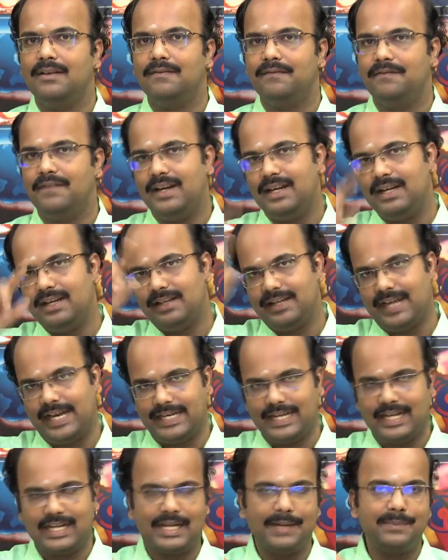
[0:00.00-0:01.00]
When
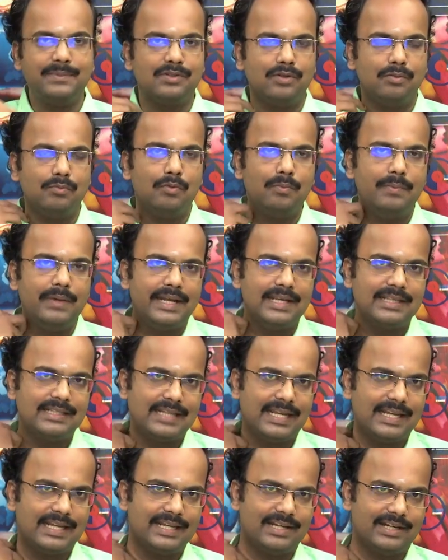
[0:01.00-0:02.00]
data comes, so Mumbai
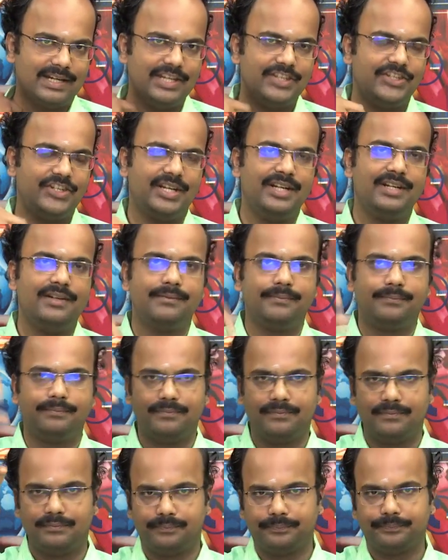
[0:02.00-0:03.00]
is like a region
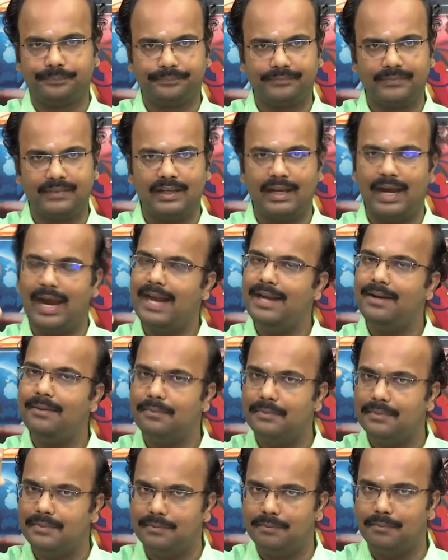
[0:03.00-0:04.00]

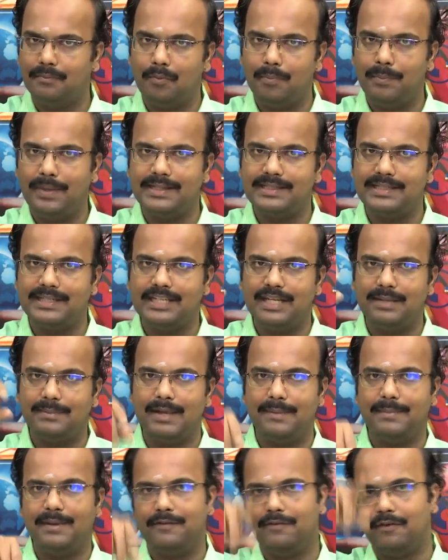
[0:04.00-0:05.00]
and Mumbai city
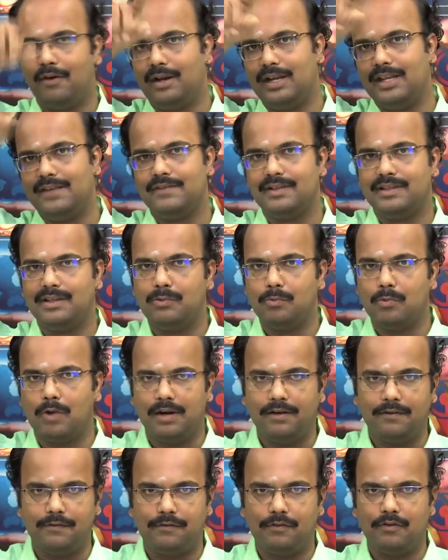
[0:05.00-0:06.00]
may be falling within
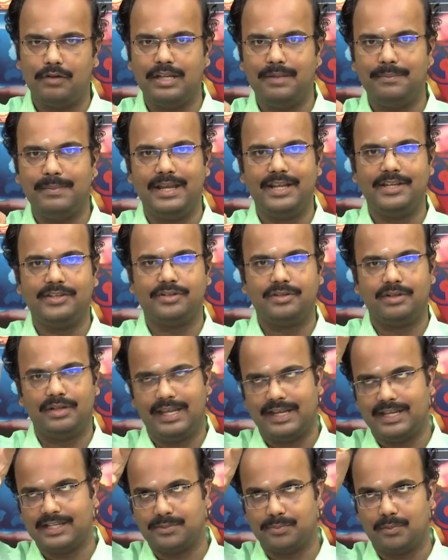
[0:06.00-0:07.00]
one full image
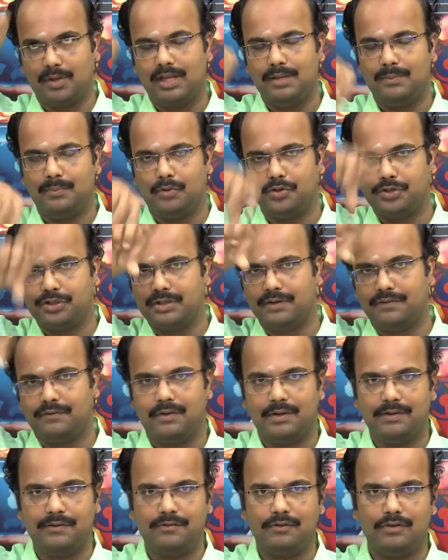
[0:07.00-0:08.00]
like a small portion of
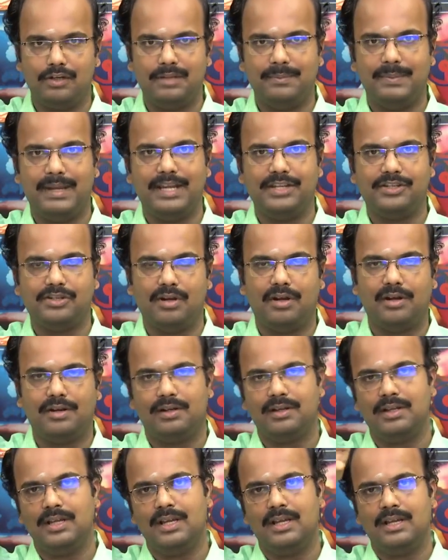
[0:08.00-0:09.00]
one full image
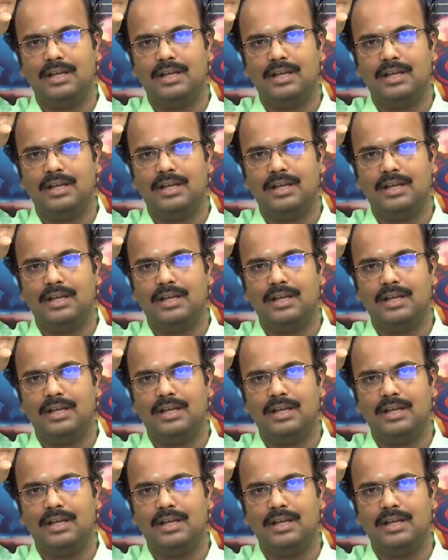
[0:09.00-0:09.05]
or